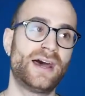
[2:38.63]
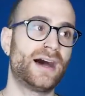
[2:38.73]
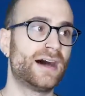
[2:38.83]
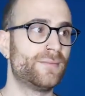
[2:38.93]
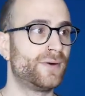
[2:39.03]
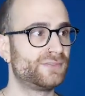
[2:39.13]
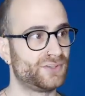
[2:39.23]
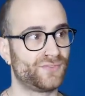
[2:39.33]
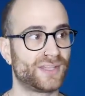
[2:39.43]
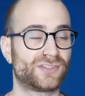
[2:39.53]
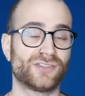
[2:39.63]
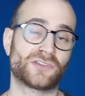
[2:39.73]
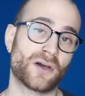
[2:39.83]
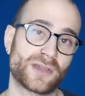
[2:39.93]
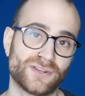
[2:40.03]
Um, Juventus
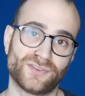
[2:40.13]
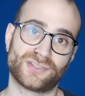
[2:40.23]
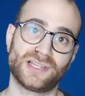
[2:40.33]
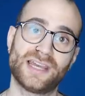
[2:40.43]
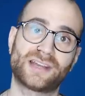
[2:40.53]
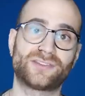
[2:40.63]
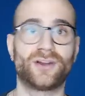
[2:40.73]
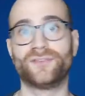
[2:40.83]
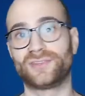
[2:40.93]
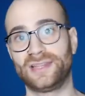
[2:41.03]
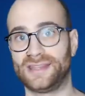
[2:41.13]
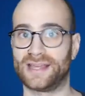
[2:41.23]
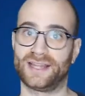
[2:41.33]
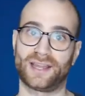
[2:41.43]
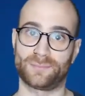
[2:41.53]
going in for De Ligt. Obviously,
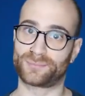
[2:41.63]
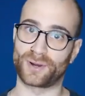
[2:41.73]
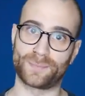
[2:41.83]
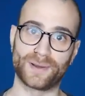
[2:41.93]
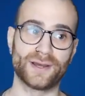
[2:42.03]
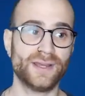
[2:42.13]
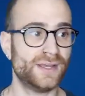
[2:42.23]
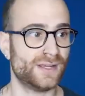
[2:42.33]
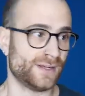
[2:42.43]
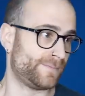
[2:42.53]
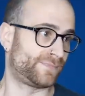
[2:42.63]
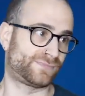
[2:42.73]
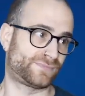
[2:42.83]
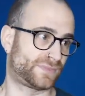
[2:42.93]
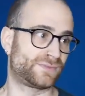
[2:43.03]
they're like a proper
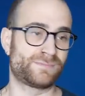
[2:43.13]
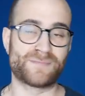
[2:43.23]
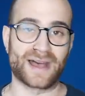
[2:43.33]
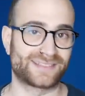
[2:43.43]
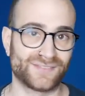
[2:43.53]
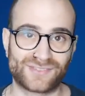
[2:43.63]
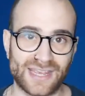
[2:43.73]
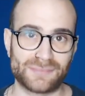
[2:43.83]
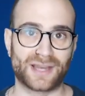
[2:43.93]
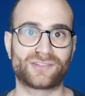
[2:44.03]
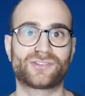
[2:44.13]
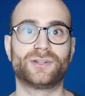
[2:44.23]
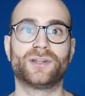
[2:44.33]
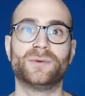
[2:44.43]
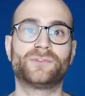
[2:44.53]
massive team that are
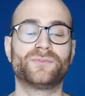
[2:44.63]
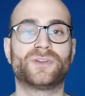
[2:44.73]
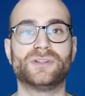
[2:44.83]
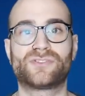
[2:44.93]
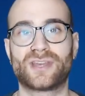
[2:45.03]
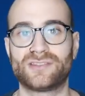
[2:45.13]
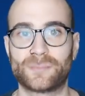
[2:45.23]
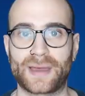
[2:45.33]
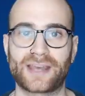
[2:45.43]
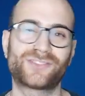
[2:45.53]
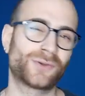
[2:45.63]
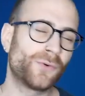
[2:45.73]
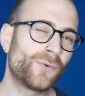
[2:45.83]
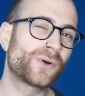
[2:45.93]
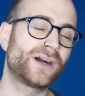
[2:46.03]
synonymous with good centre back. So it
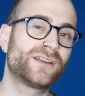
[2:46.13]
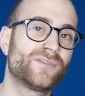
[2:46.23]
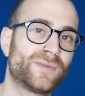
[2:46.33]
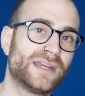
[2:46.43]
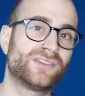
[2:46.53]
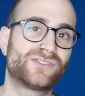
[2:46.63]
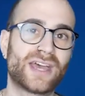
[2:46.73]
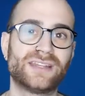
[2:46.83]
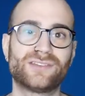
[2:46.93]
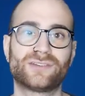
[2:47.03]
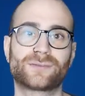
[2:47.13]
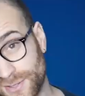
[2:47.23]
all kind of made sense.